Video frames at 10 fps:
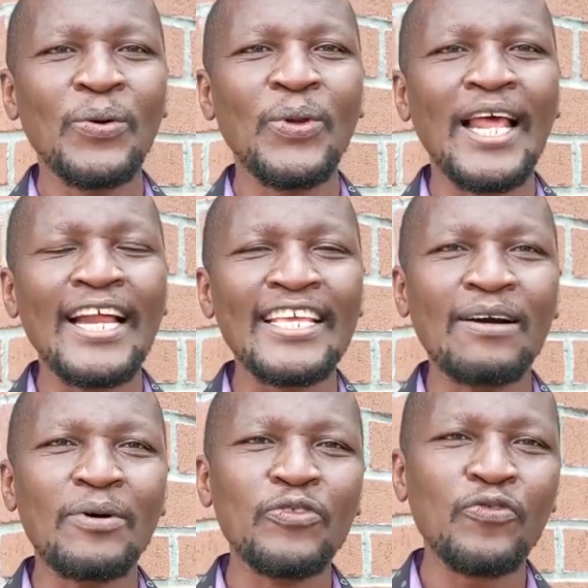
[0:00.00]
we are learning
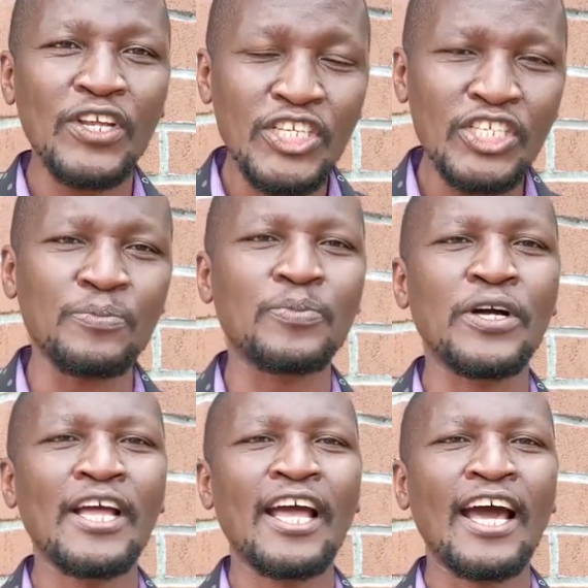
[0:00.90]
about friendship,
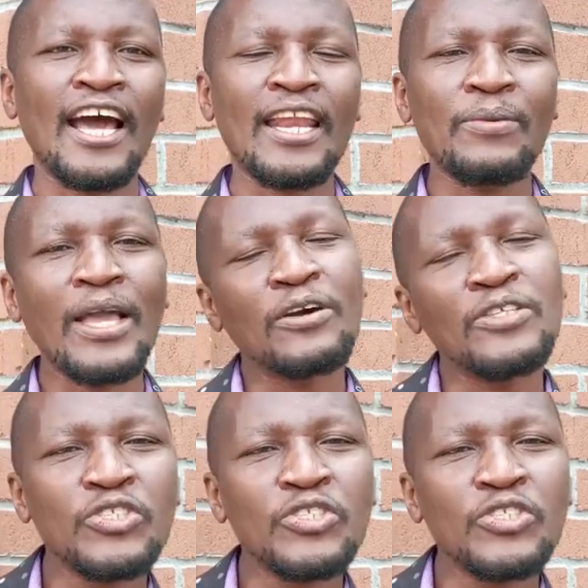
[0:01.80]
and we are going